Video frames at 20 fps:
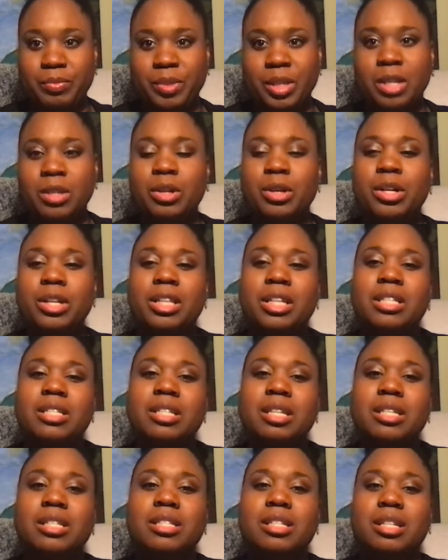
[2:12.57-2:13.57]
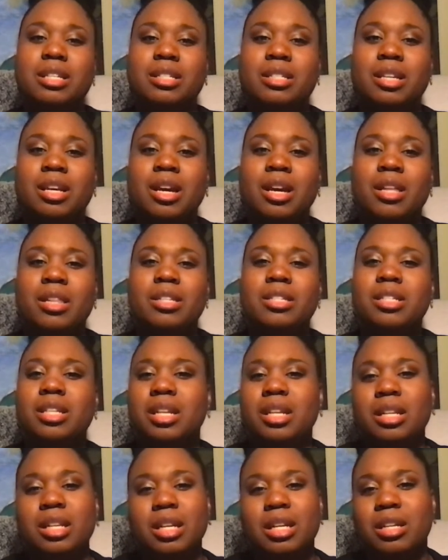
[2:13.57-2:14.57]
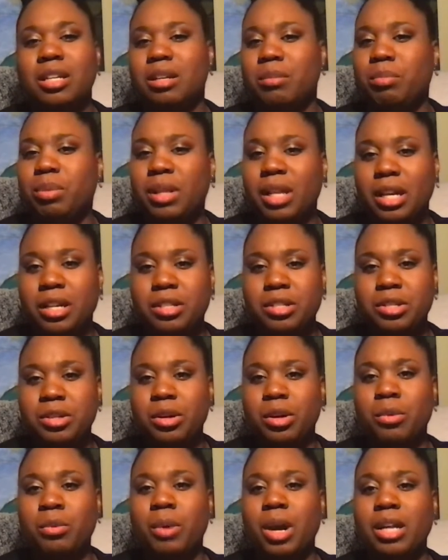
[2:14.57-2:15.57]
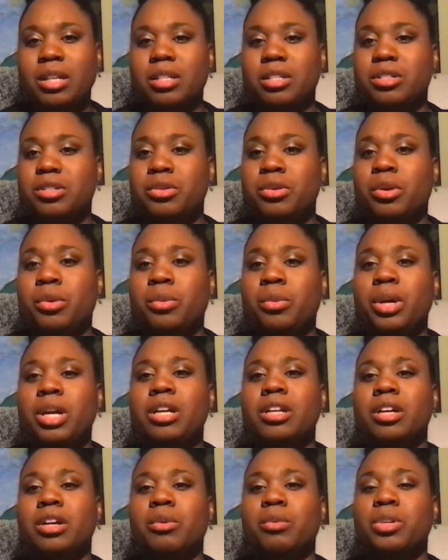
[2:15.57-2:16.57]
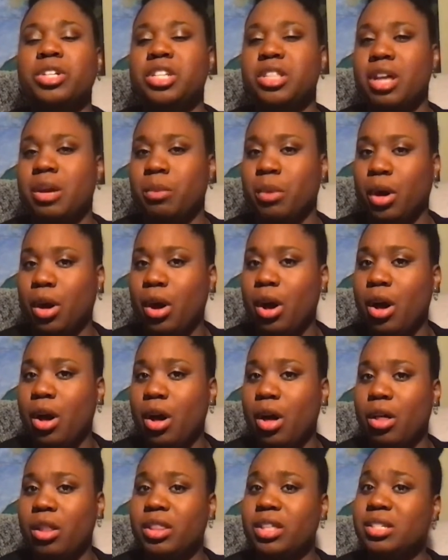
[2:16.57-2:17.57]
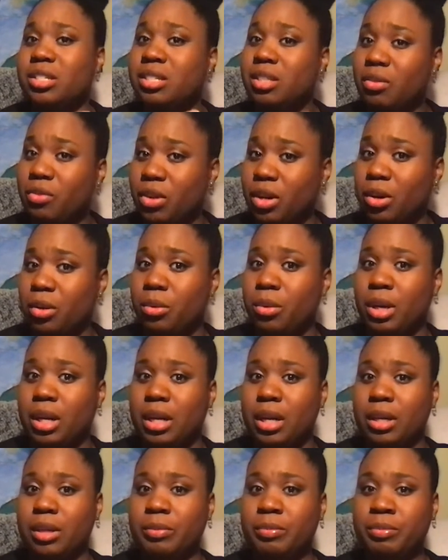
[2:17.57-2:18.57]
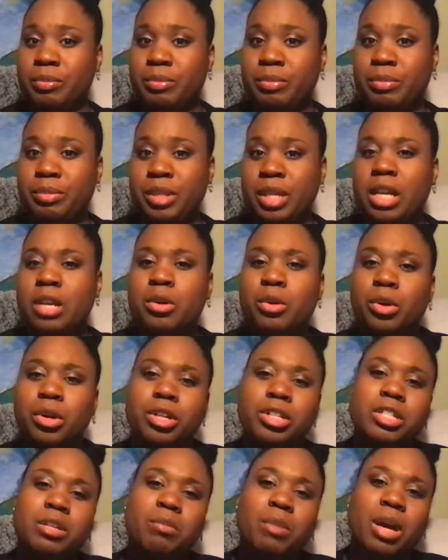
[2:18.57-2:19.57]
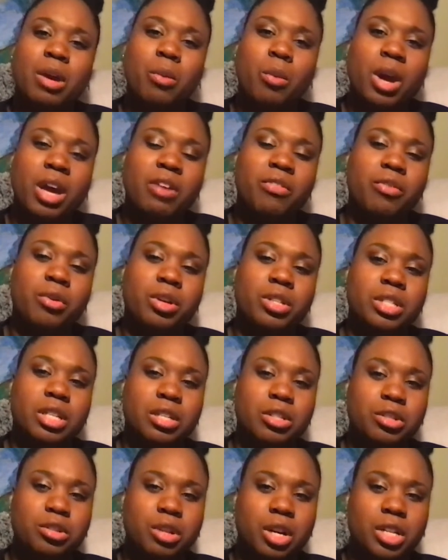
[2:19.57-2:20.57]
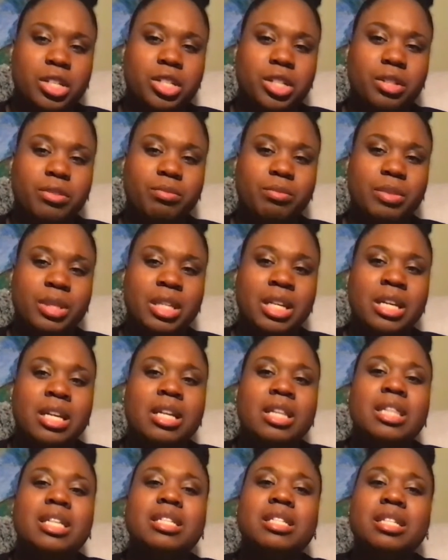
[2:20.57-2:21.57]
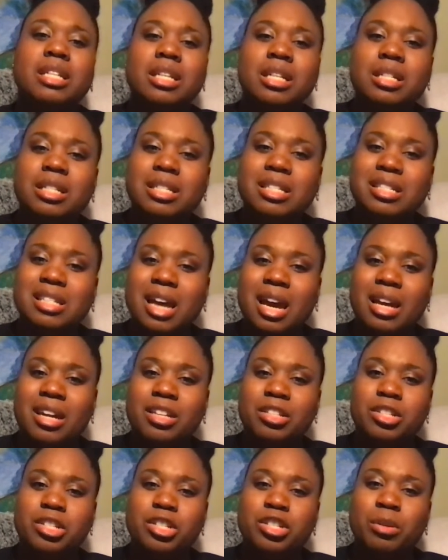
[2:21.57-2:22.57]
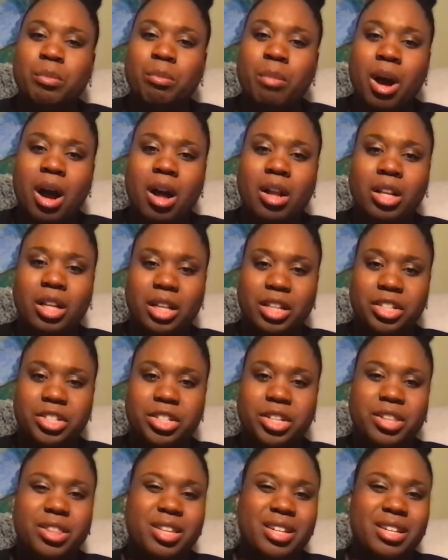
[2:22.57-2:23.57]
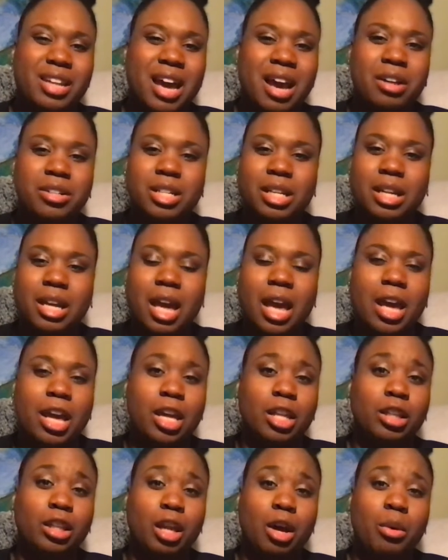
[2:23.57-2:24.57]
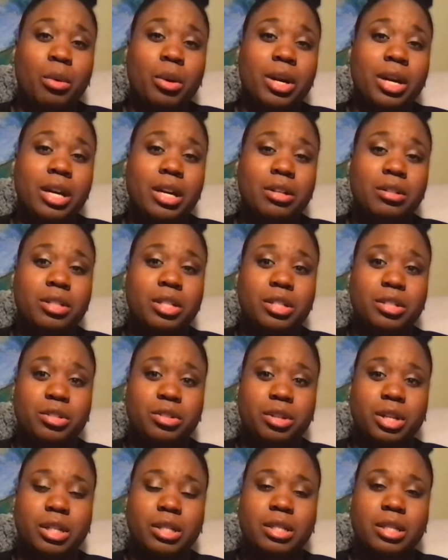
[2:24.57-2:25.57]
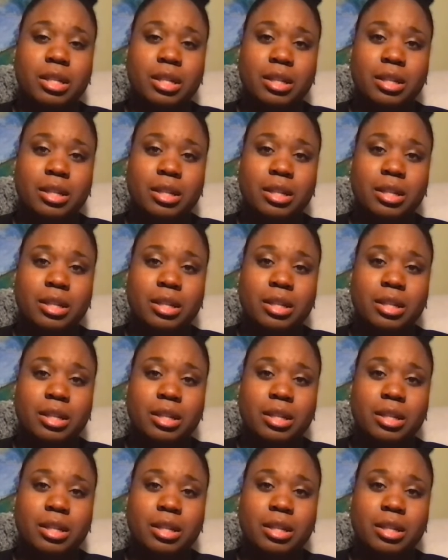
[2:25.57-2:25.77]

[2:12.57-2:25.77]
In the early 60s, the city needed a place to erect its new arena, which they would call the Civic Arena. In order to make way for its construction, the city decided to demolish the now decaying Lower Hill District.